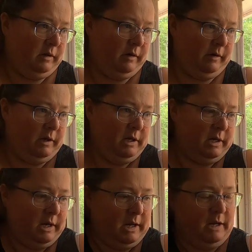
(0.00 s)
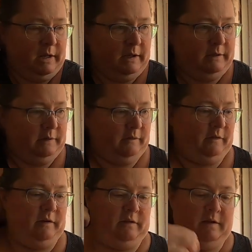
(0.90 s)
All right, and let's
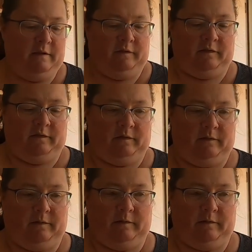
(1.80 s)
see, this,